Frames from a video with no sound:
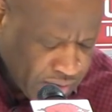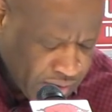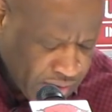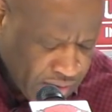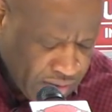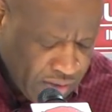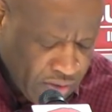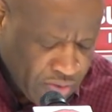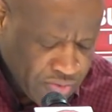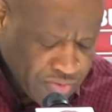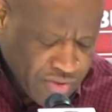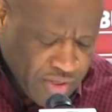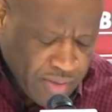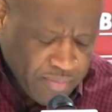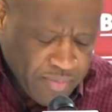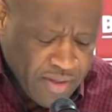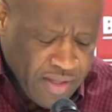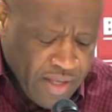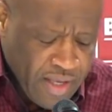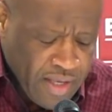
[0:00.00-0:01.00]
I think they lost a
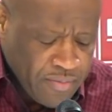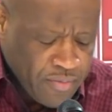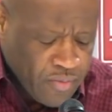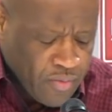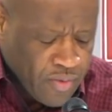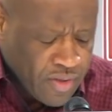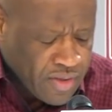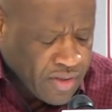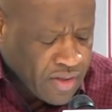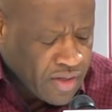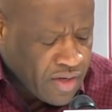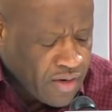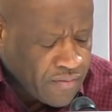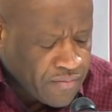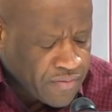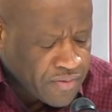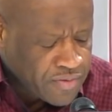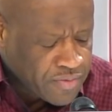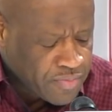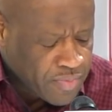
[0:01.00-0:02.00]
couple of games, one in
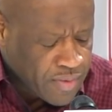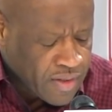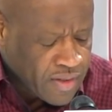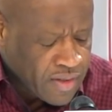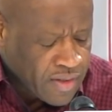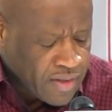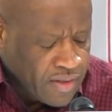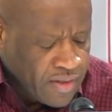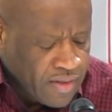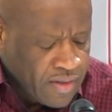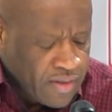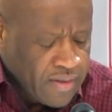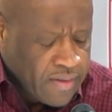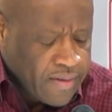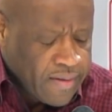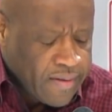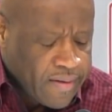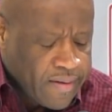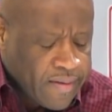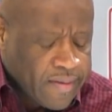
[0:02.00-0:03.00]
conference play,
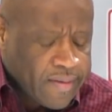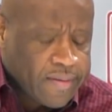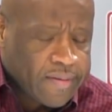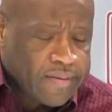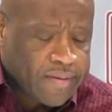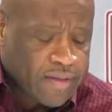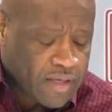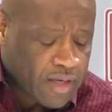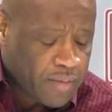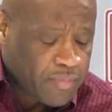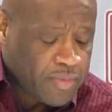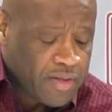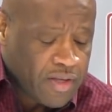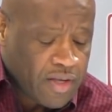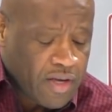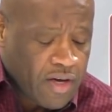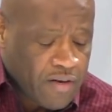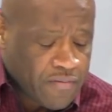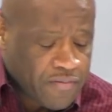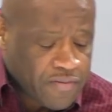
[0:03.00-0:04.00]
a couple in
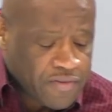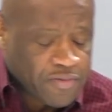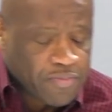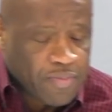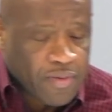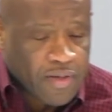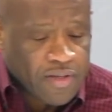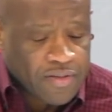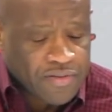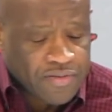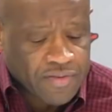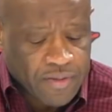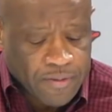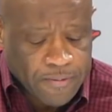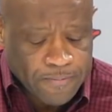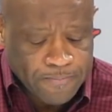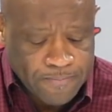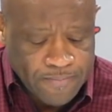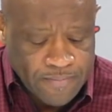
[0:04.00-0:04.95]
conference play. So,